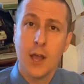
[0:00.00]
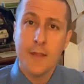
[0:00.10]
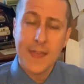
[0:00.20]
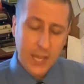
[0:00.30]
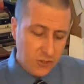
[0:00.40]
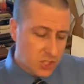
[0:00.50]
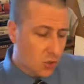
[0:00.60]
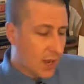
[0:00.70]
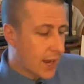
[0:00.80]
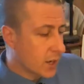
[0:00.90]
that you still
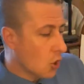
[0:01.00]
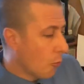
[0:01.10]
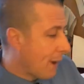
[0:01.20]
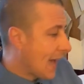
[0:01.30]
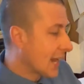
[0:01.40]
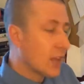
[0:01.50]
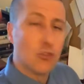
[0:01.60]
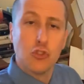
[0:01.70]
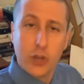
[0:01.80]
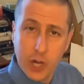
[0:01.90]
kind of go back
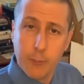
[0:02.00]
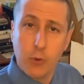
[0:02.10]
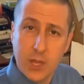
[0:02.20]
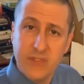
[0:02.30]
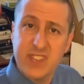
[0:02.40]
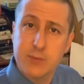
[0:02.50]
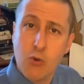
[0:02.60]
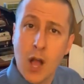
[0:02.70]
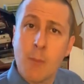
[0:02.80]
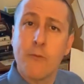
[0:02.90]
and look at a previous
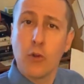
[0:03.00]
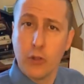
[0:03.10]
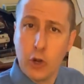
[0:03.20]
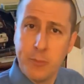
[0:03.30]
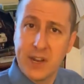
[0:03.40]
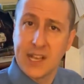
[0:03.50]
problem for a little bit of